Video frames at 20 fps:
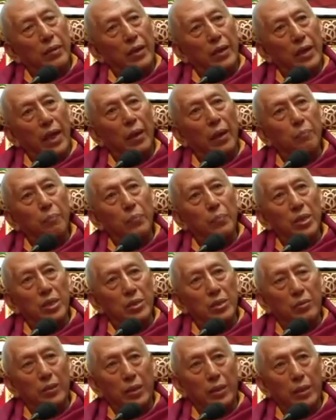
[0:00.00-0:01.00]
gap
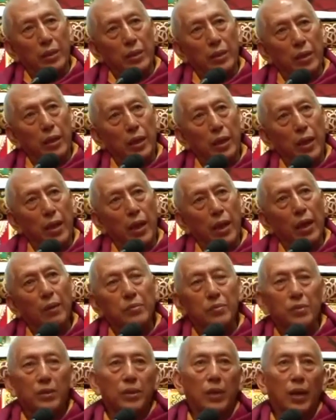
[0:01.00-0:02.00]
between
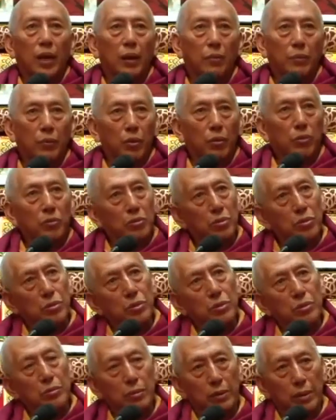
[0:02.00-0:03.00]
haves and
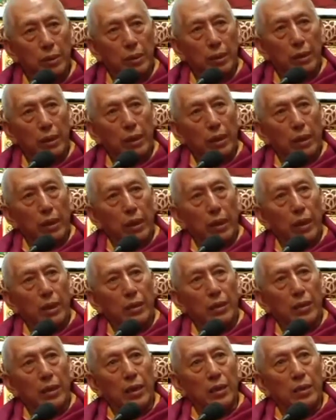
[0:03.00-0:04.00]
have-nots.
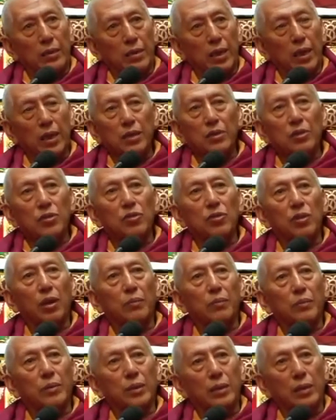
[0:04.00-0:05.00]
And there are challenges
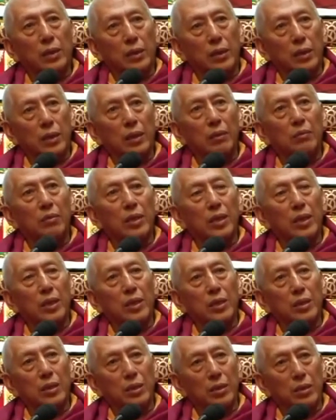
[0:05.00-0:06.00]
of the
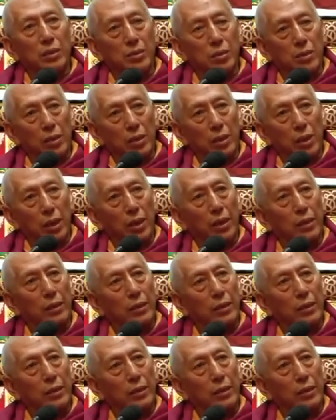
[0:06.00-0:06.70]
ever-increasing